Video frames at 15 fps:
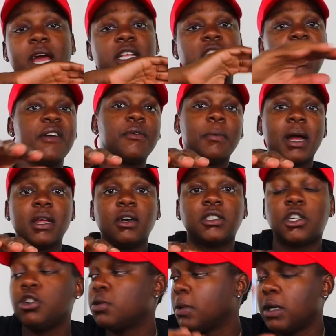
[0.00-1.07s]
and to everybody else,
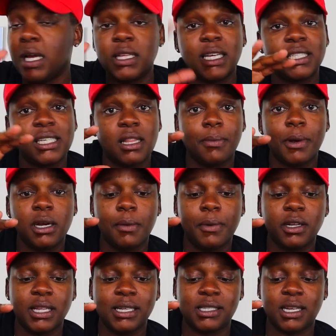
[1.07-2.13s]
excuse me, that's celebrating a
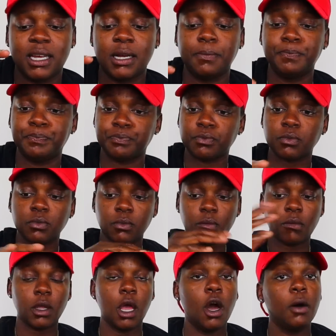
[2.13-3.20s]
birthday today,
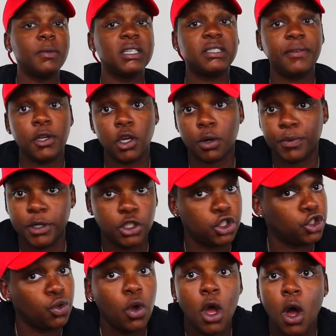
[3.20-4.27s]
I hope this video
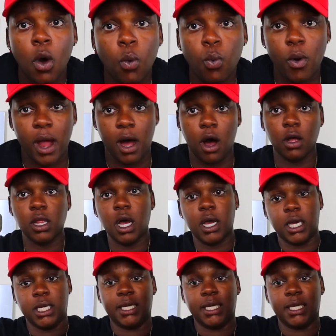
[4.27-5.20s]
reaches you well.